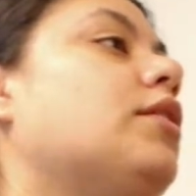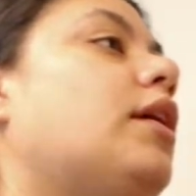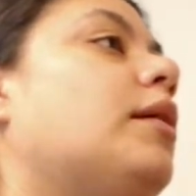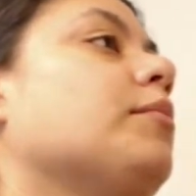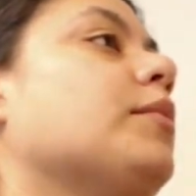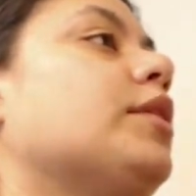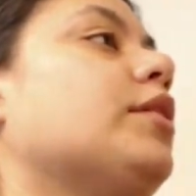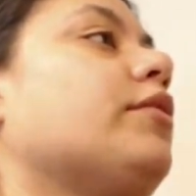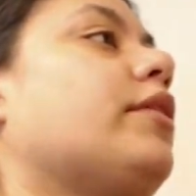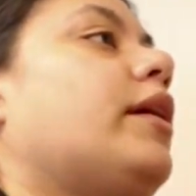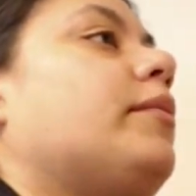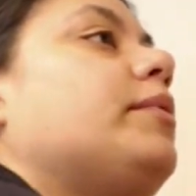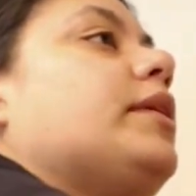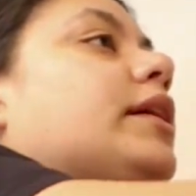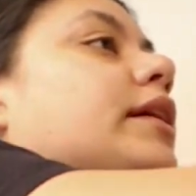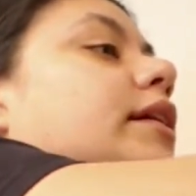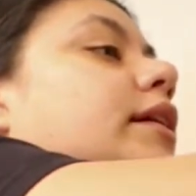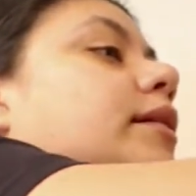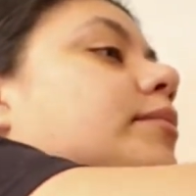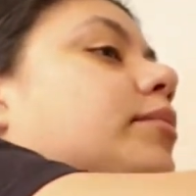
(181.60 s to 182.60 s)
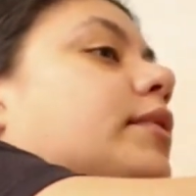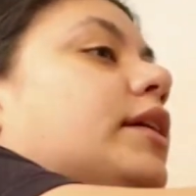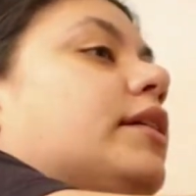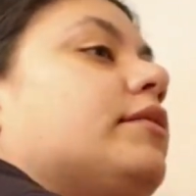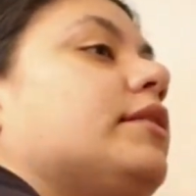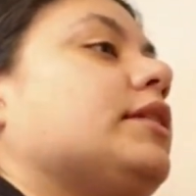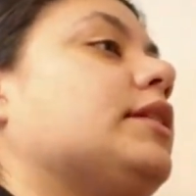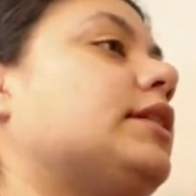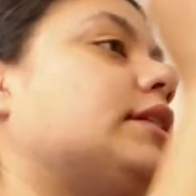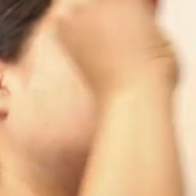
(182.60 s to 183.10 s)
I'm going to grab a cup,
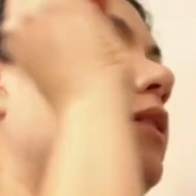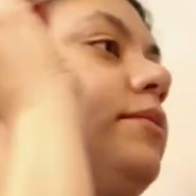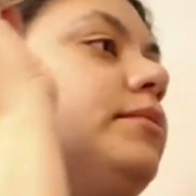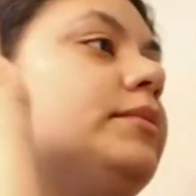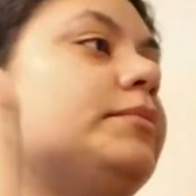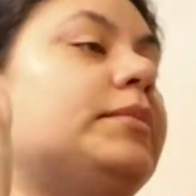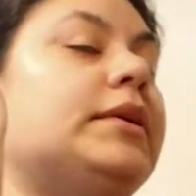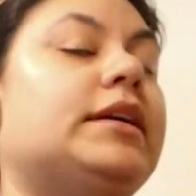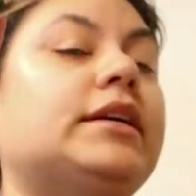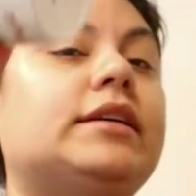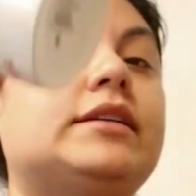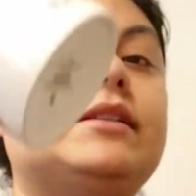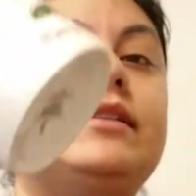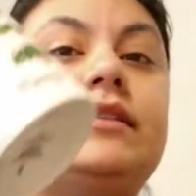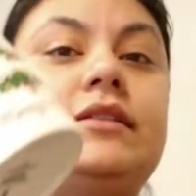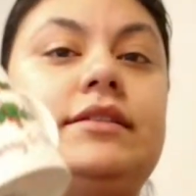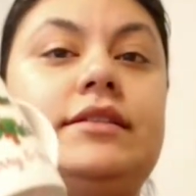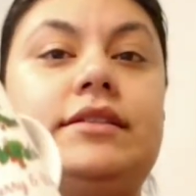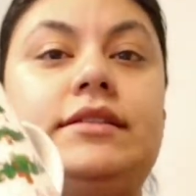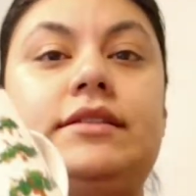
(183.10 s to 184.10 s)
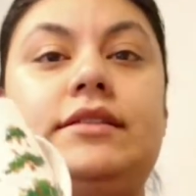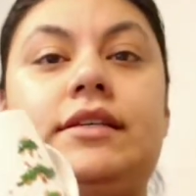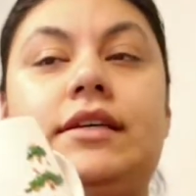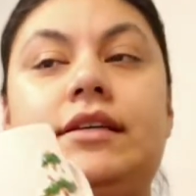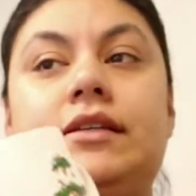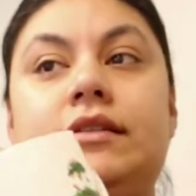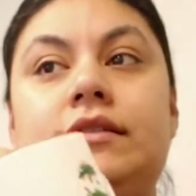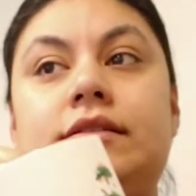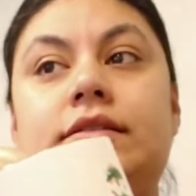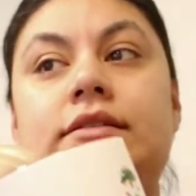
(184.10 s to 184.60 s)
whatever cup, because
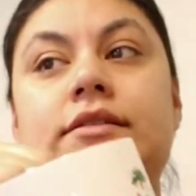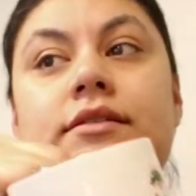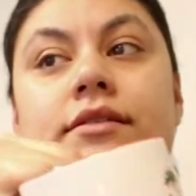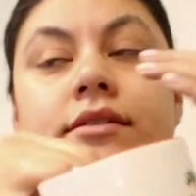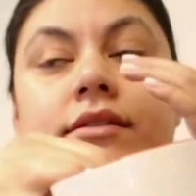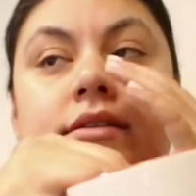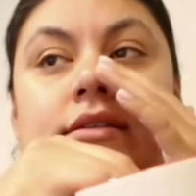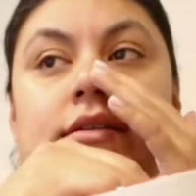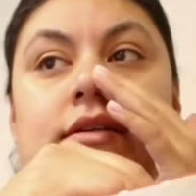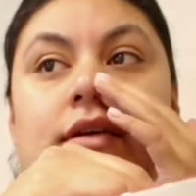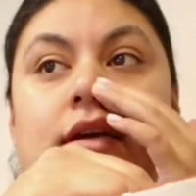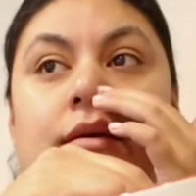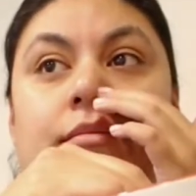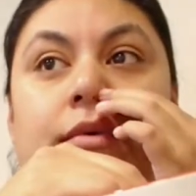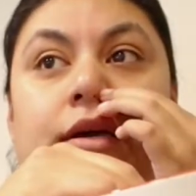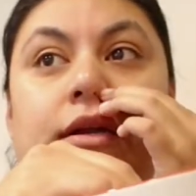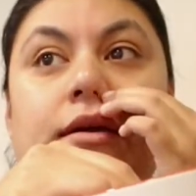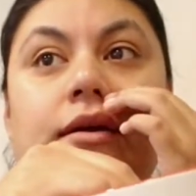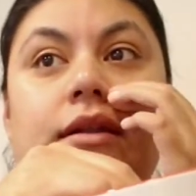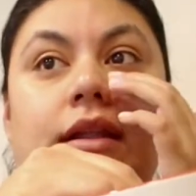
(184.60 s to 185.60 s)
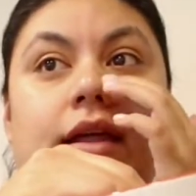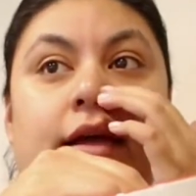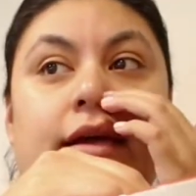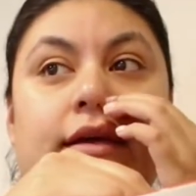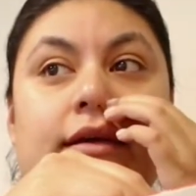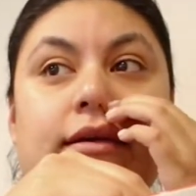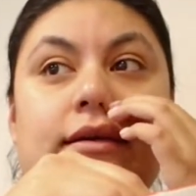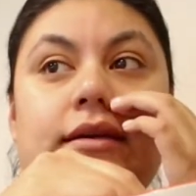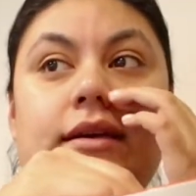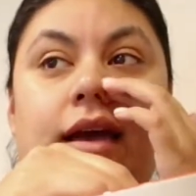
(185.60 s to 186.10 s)
I'm going to like,
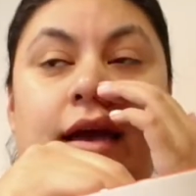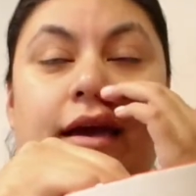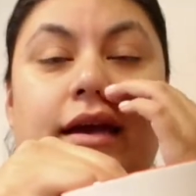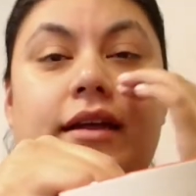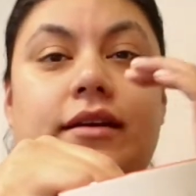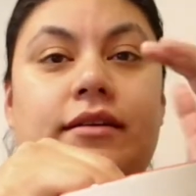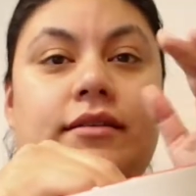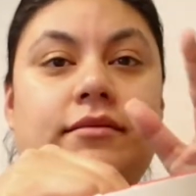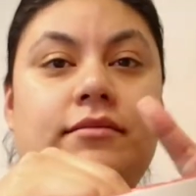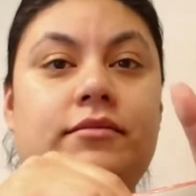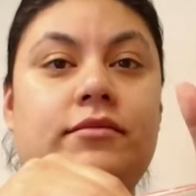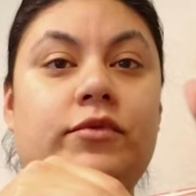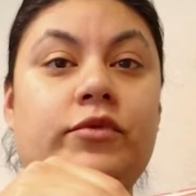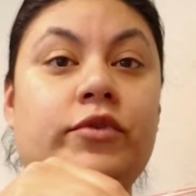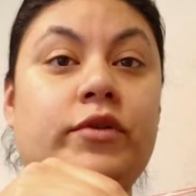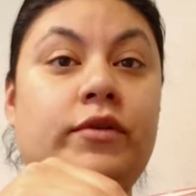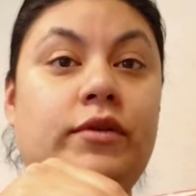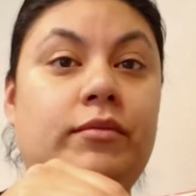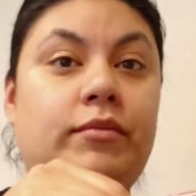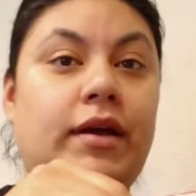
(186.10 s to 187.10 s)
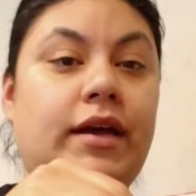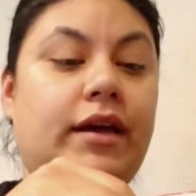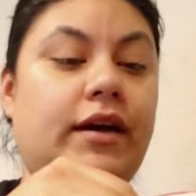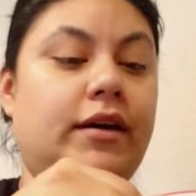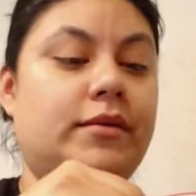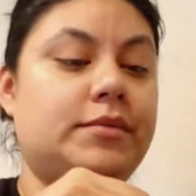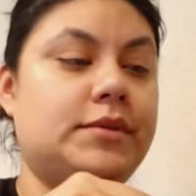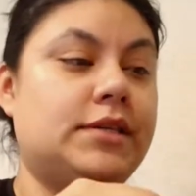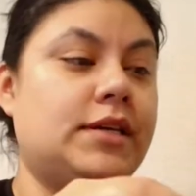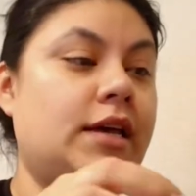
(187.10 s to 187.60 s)
I can ruin my
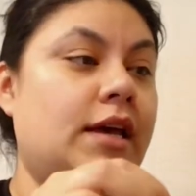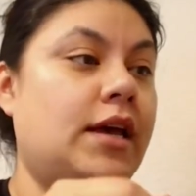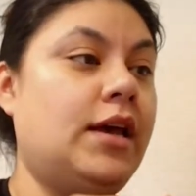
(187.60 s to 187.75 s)
cups.